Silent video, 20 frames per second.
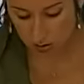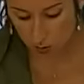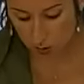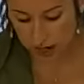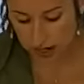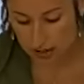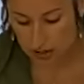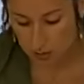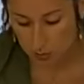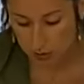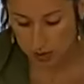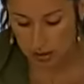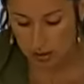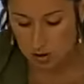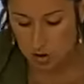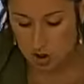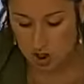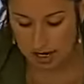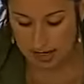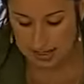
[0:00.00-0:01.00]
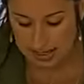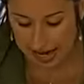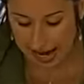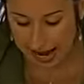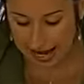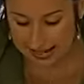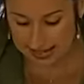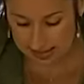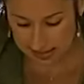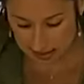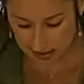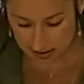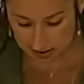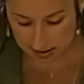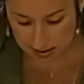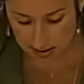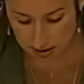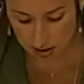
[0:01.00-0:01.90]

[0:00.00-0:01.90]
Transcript: the way it's written just as is.